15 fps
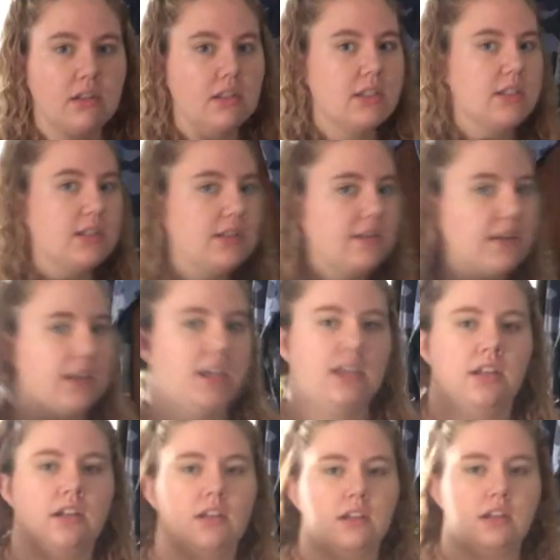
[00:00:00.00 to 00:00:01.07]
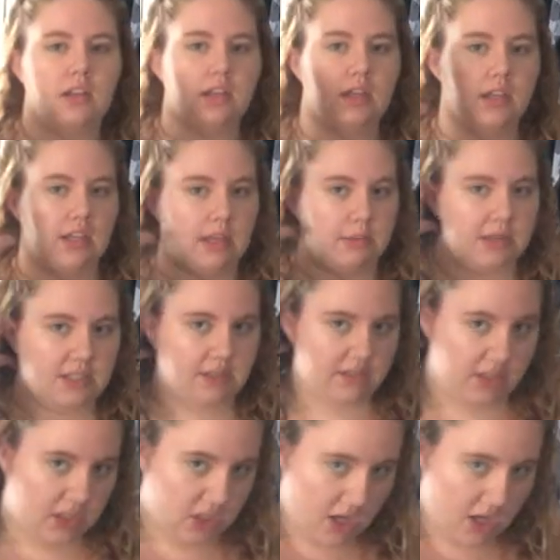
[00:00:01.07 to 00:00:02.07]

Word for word: let's see if I can get myself in the